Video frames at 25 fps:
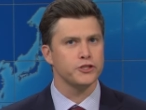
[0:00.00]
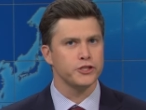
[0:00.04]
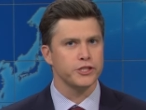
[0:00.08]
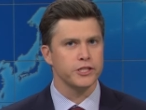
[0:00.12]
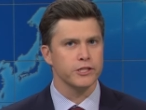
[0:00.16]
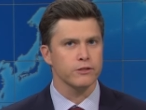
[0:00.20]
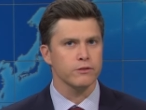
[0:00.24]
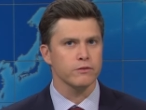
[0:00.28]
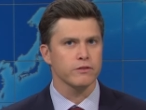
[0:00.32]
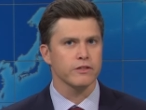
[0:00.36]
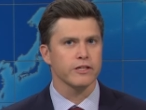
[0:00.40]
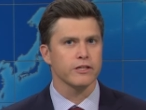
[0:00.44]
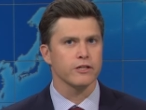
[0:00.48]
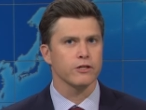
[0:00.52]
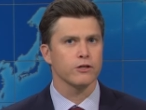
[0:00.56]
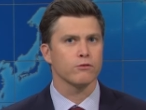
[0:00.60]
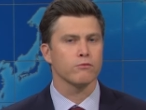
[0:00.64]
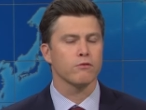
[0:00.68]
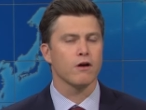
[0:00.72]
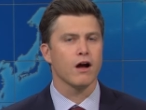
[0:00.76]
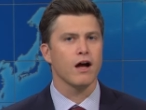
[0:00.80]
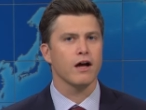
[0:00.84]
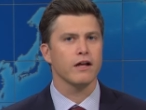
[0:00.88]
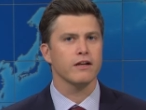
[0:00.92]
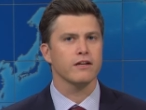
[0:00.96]
cheerleader
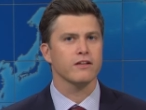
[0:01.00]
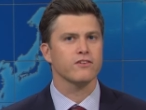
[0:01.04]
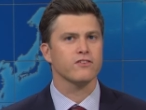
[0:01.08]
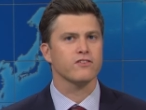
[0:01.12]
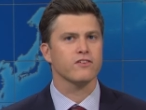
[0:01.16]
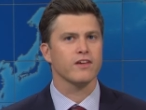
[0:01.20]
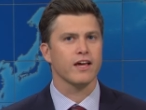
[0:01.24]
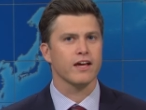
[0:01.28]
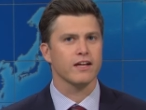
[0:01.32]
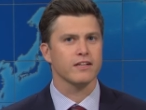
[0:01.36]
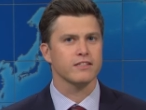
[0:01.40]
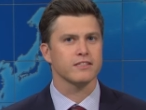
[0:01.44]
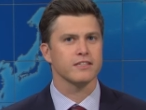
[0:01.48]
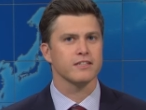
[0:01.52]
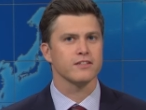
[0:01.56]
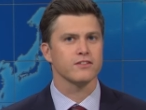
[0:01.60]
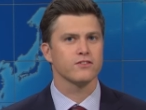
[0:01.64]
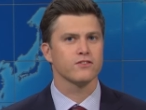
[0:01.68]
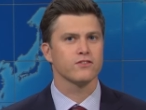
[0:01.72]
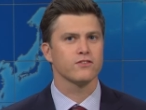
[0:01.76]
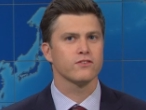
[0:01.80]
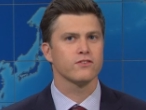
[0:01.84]
Ron DeSantis